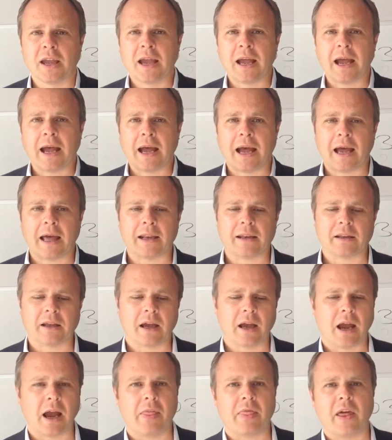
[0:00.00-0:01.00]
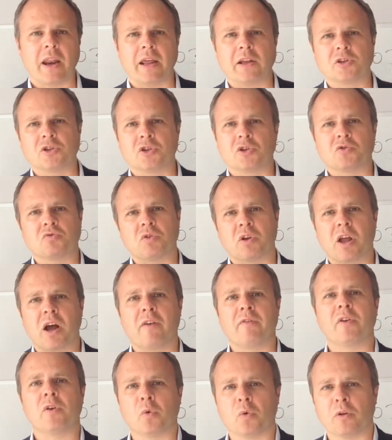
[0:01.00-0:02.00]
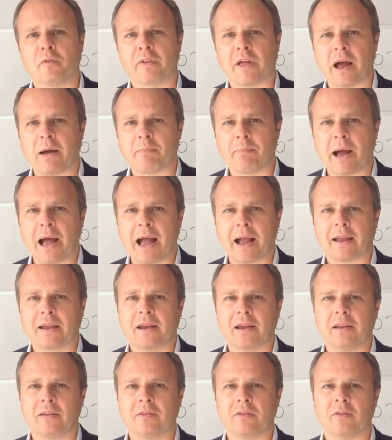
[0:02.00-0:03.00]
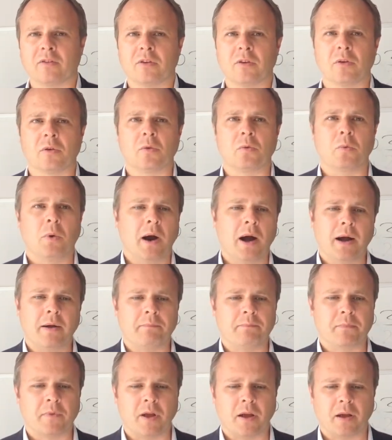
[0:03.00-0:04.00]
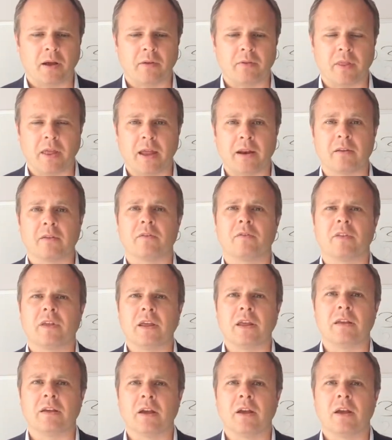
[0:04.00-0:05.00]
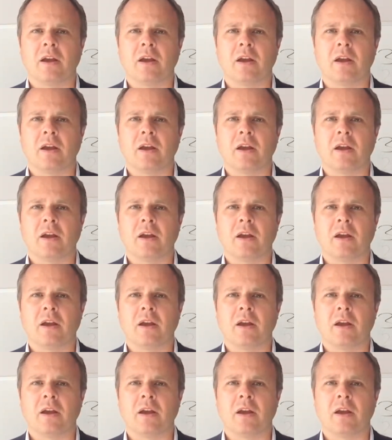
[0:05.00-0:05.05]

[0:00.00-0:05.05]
and then it just recovered all of that back into the end of the